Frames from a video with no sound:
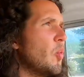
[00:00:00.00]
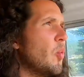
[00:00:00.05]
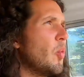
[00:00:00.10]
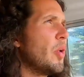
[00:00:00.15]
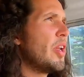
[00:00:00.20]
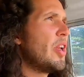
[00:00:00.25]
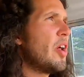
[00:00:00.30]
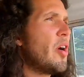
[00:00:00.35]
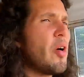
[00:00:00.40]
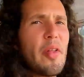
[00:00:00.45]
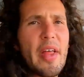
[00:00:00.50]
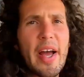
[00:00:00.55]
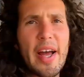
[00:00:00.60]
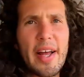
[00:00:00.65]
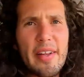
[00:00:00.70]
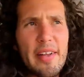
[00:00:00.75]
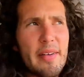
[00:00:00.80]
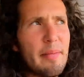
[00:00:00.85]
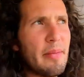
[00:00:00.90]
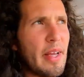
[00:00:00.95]
We know
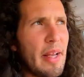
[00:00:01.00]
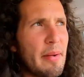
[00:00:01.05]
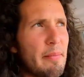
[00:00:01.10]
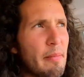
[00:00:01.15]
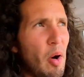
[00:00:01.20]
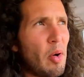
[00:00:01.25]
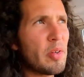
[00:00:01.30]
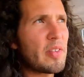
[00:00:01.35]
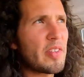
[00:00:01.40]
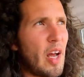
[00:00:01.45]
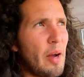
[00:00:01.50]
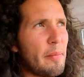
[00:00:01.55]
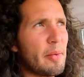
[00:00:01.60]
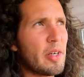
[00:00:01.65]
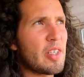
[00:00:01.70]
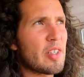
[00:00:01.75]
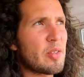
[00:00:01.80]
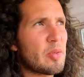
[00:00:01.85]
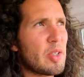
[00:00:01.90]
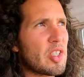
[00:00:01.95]
that in most
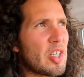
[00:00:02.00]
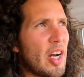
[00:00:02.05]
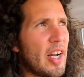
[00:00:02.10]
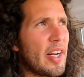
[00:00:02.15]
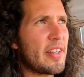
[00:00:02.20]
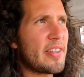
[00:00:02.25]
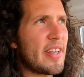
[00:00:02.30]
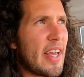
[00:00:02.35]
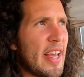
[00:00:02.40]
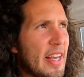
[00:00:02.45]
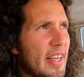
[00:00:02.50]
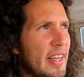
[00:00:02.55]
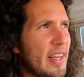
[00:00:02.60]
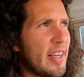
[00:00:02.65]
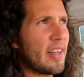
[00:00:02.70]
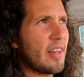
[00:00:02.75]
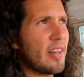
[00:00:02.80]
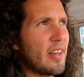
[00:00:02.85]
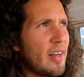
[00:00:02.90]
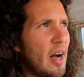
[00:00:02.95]
summers, we try to take
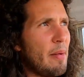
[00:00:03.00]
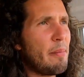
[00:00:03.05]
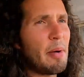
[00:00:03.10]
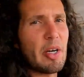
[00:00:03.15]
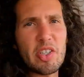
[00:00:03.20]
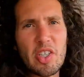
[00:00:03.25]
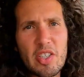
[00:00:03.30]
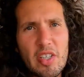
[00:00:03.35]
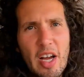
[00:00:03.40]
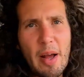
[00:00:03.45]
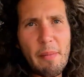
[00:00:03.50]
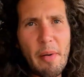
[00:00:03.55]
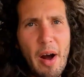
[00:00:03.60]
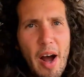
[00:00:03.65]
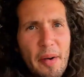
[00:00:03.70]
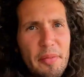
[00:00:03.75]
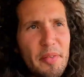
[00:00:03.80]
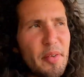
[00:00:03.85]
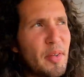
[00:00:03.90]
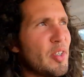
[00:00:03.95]
a bunch of time
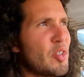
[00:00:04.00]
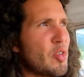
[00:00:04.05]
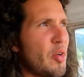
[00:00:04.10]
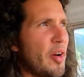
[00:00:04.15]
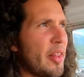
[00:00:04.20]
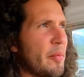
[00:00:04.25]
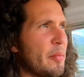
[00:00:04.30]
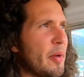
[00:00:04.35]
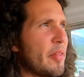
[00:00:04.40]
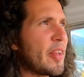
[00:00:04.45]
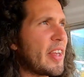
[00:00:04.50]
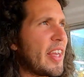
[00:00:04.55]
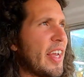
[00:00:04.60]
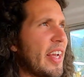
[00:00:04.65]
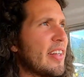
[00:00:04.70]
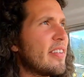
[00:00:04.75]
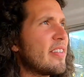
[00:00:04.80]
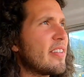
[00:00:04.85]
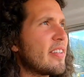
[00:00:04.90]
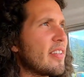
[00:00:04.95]
off to enjoy them with the
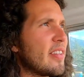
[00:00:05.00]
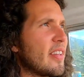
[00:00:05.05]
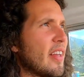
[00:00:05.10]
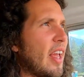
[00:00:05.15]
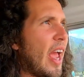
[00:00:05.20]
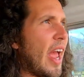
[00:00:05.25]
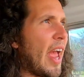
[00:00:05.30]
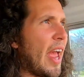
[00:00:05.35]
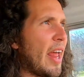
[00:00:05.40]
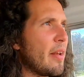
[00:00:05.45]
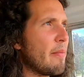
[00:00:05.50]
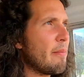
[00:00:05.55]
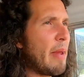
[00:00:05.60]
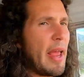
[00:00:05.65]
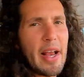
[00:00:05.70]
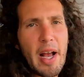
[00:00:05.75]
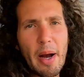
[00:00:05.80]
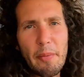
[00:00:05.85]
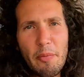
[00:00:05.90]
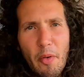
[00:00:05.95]
kids and
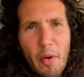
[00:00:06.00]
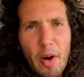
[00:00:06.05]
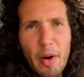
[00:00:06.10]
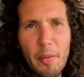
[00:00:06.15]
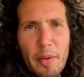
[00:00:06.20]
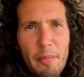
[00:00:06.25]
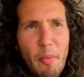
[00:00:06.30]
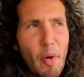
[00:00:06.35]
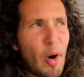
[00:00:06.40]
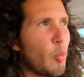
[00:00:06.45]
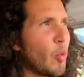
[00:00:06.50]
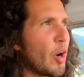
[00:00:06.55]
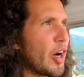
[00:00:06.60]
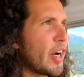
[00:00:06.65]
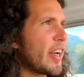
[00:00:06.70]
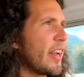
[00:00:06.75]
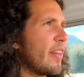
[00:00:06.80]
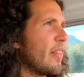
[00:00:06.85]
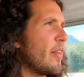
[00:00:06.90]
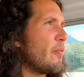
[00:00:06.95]
make up for it with more
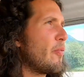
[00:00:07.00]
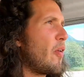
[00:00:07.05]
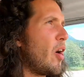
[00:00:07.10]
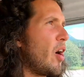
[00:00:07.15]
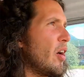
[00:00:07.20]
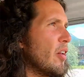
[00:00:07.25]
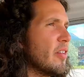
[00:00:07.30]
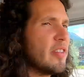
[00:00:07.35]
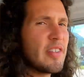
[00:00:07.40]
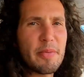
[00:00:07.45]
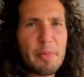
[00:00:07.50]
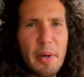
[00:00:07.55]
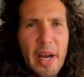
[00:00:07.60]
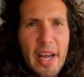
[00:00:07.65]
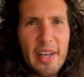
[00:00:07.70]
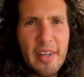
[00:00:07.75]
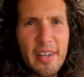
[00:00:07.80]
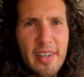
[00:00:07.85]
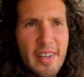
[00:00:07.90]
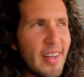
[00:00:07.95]
work in the fall and
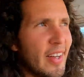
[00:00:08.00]
spring.